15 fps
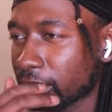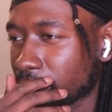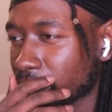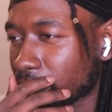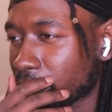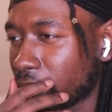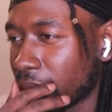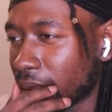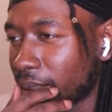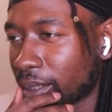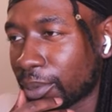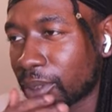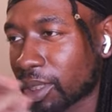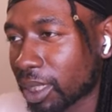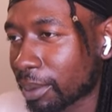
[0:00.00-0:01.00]
So,
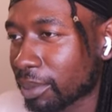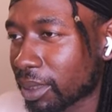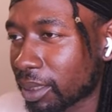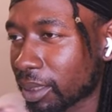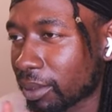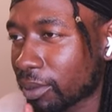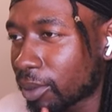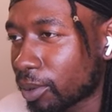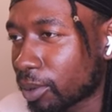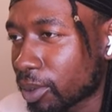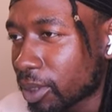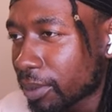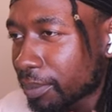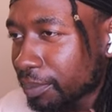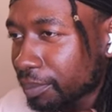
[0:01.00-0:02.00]
W chapter, yeah, of course.